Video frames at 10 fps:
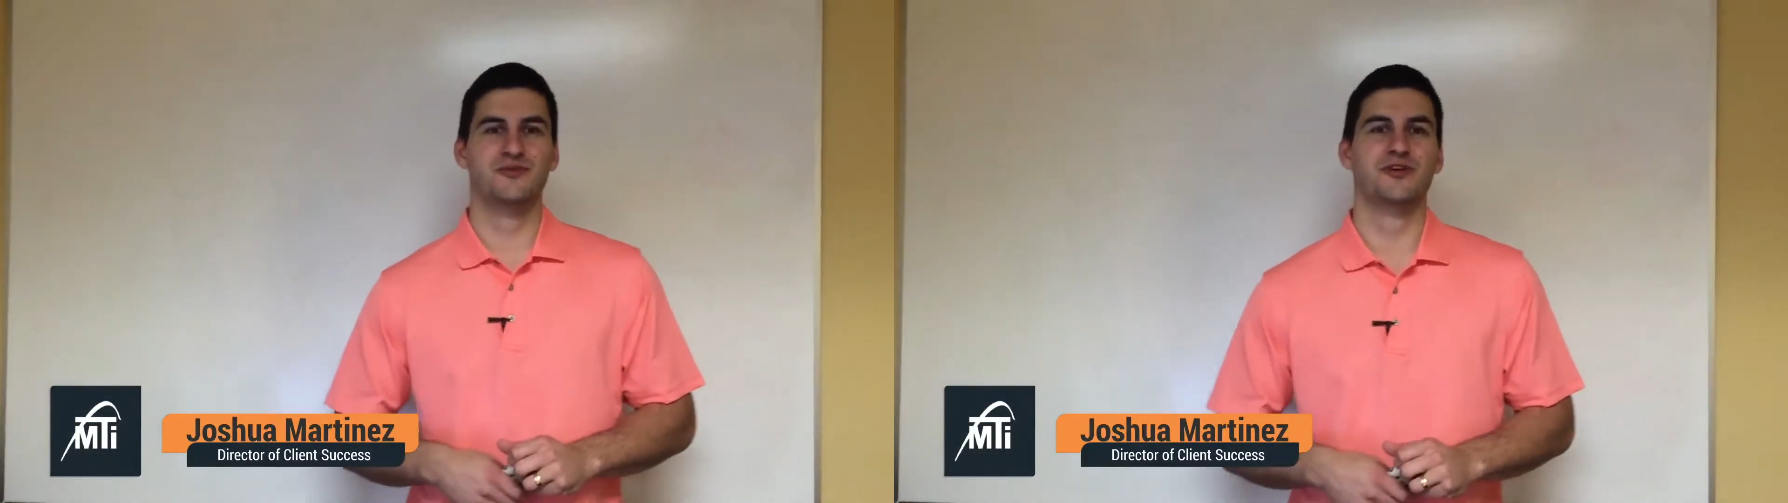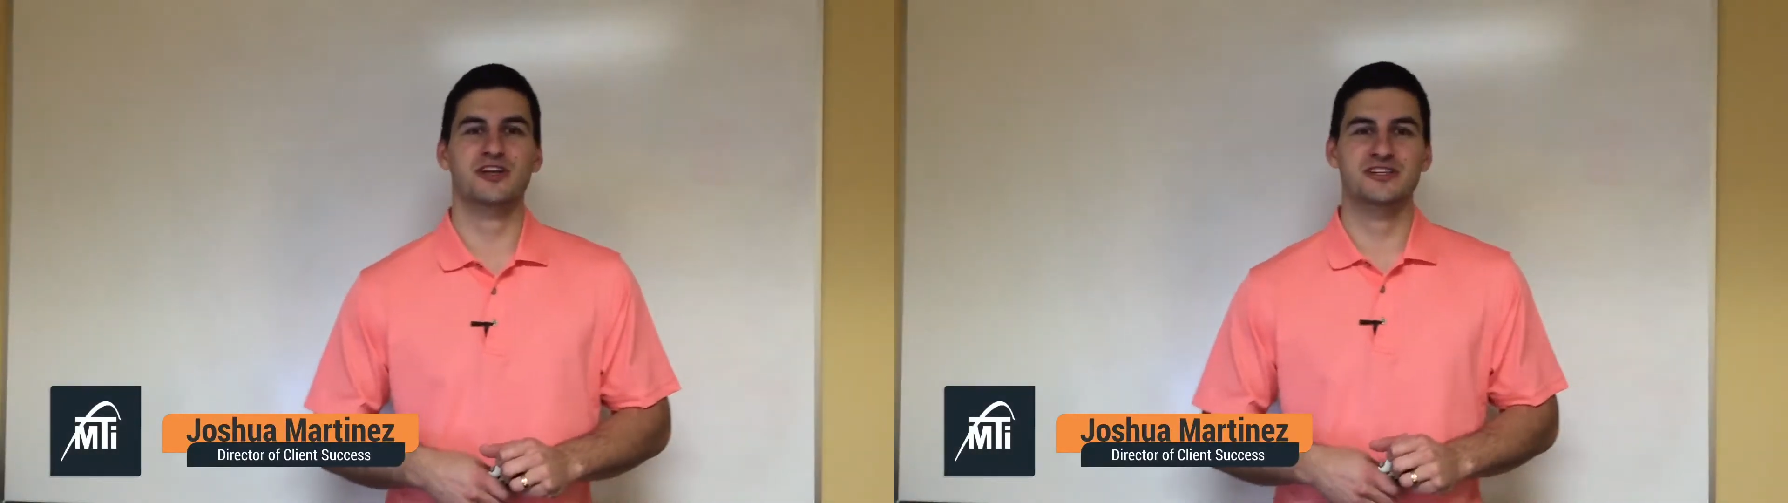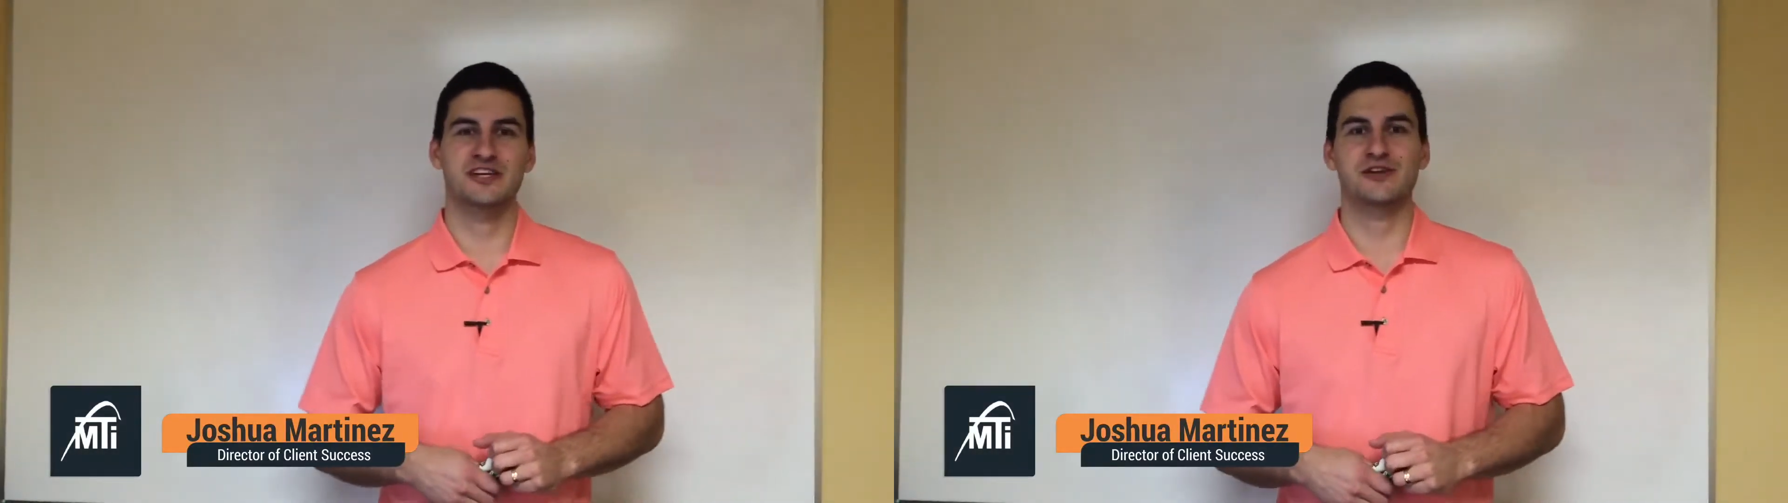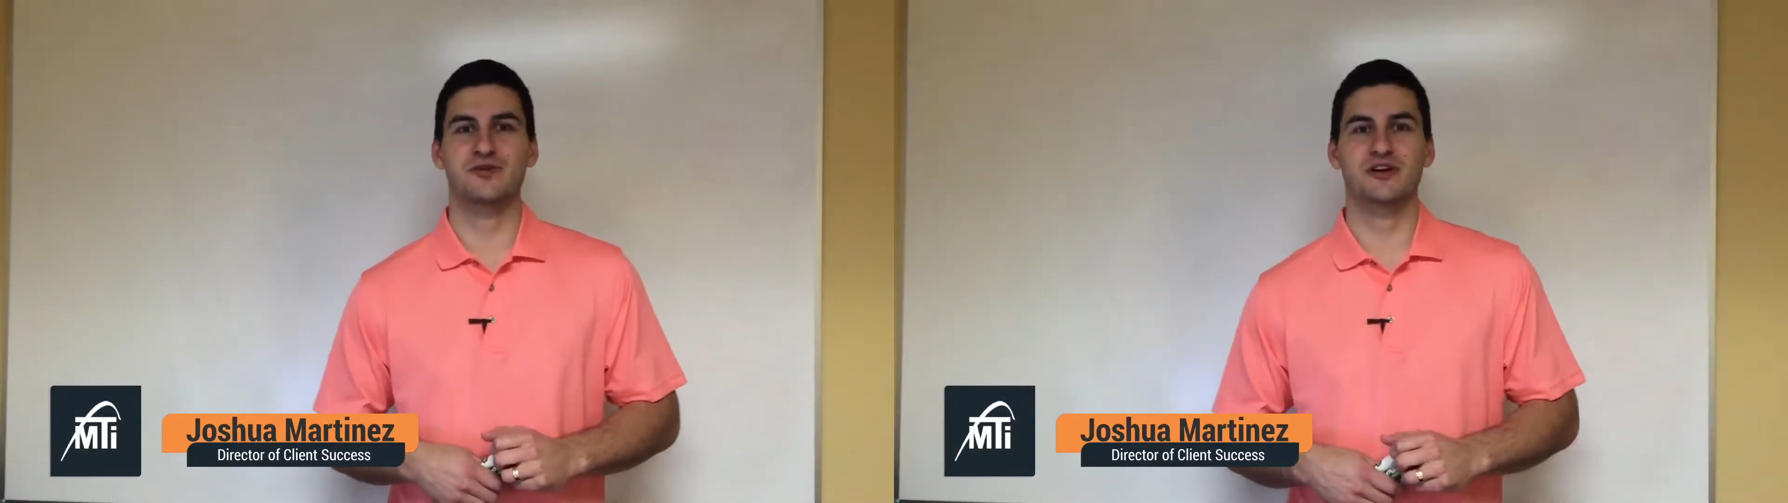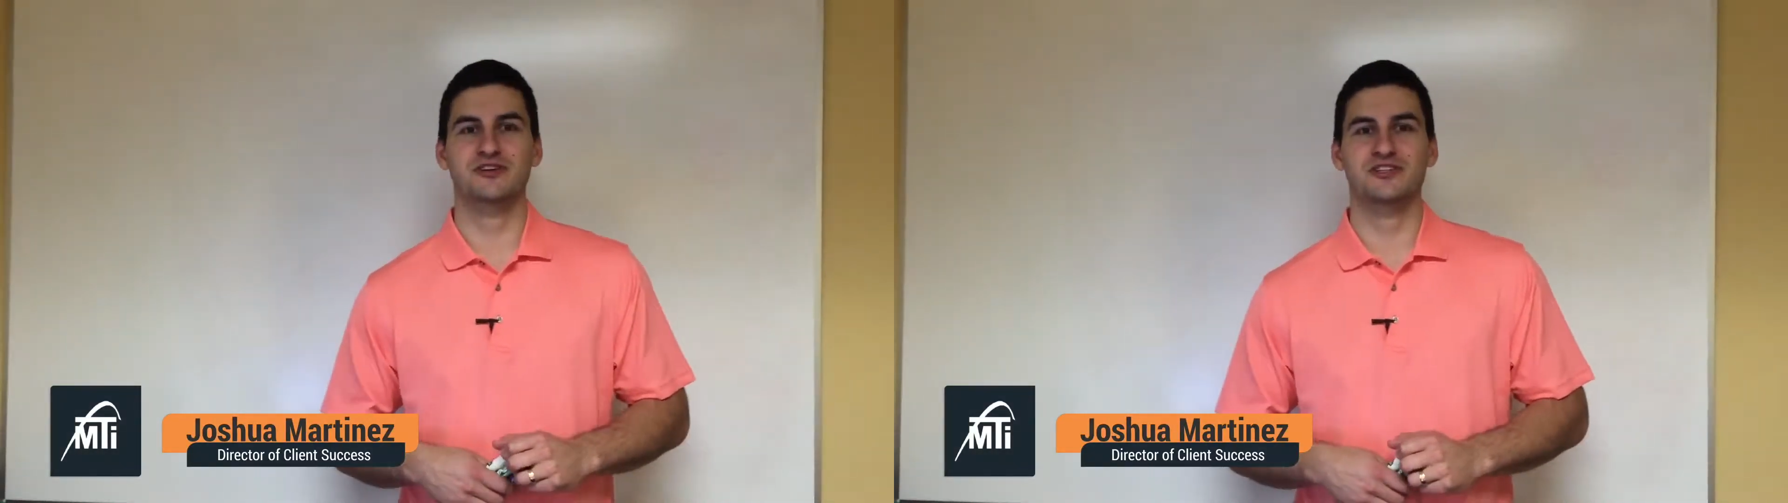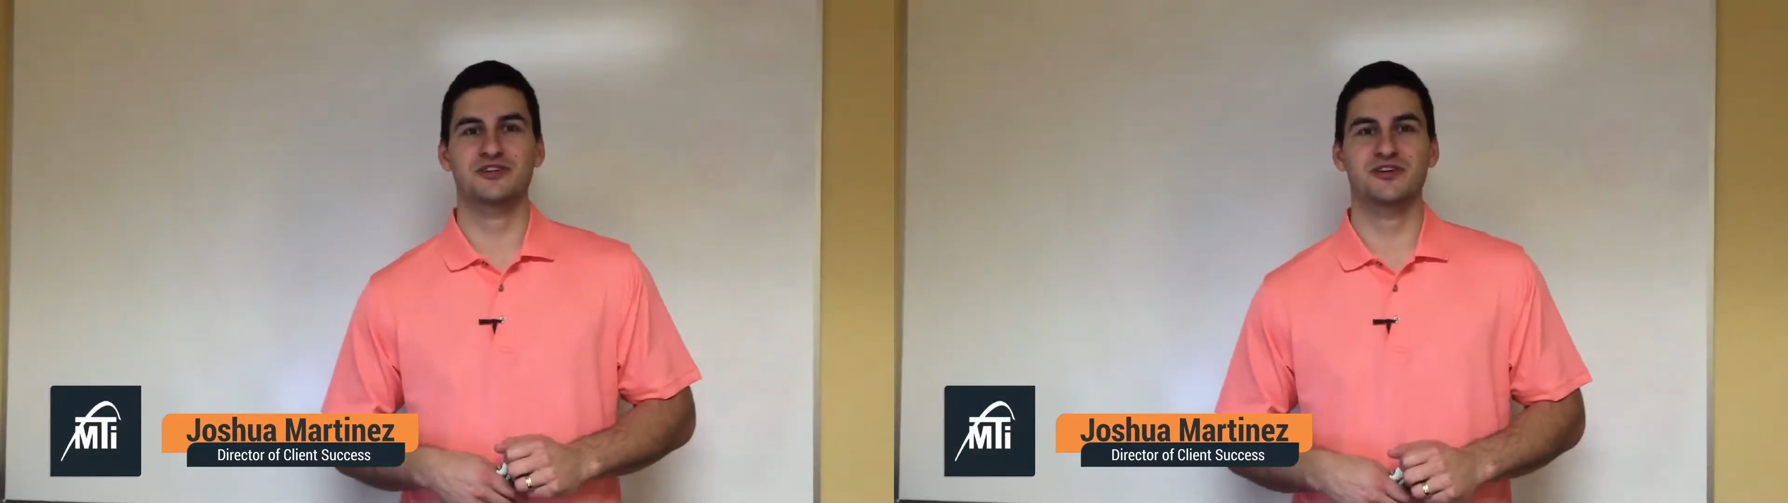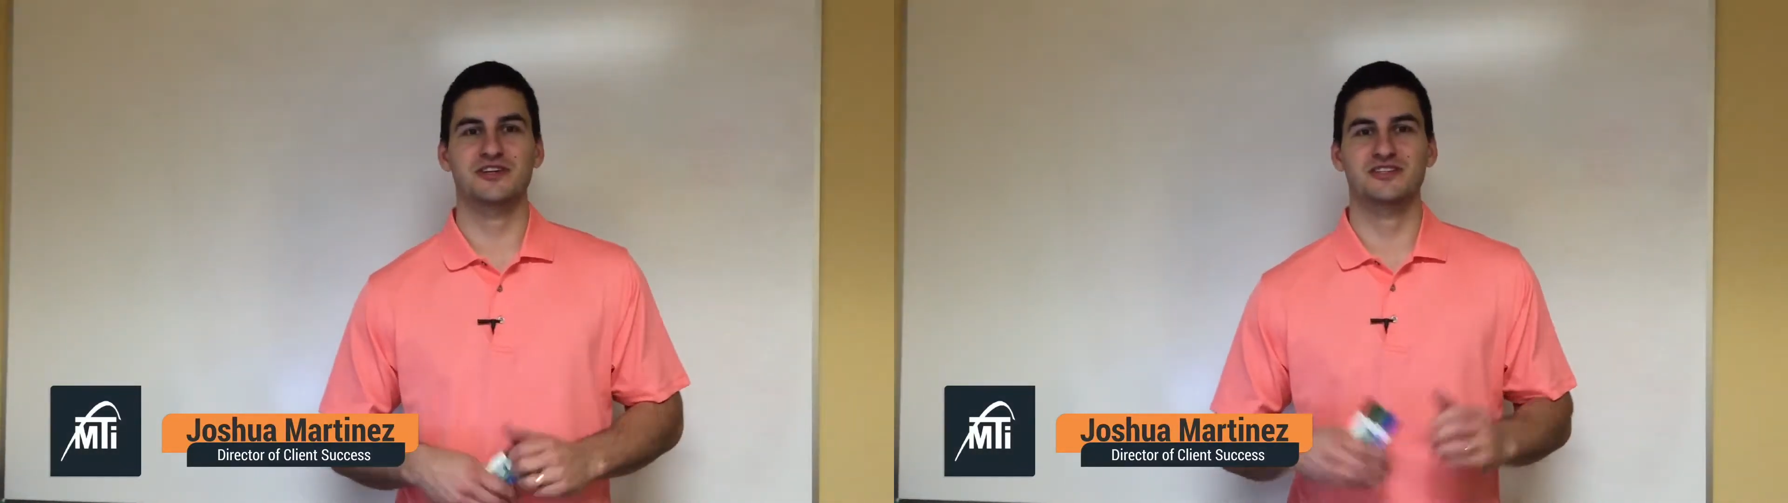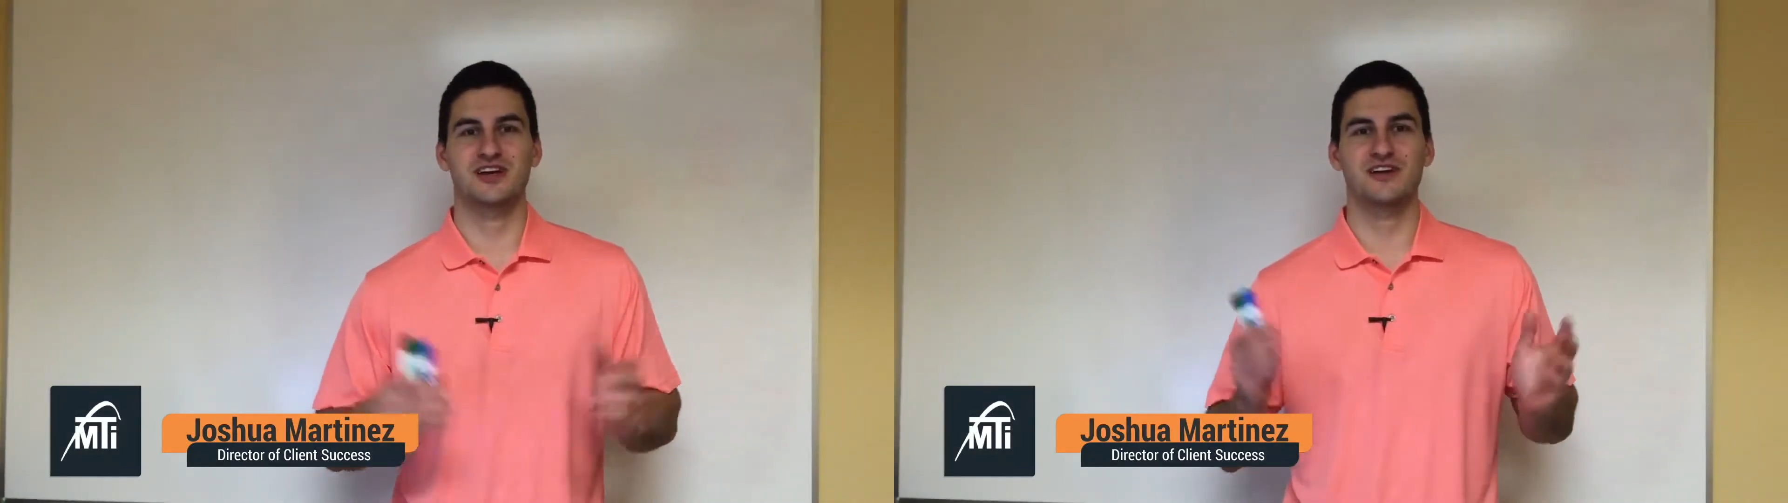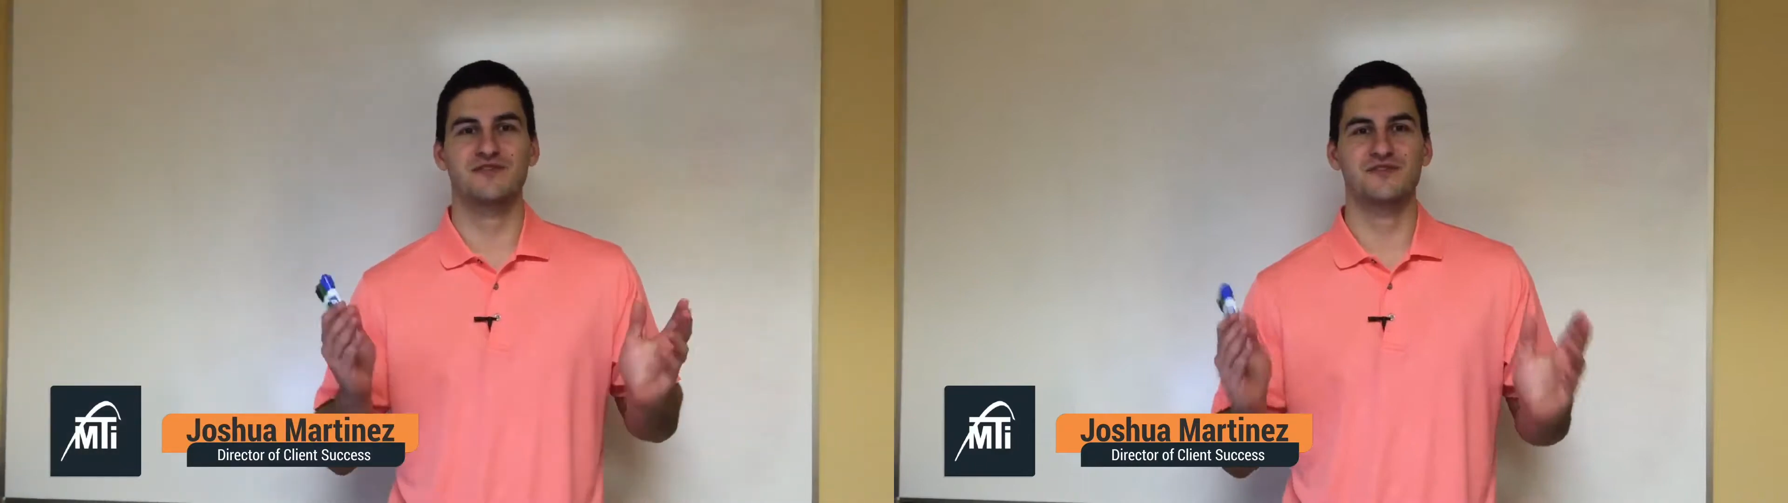We're going to continue on our series of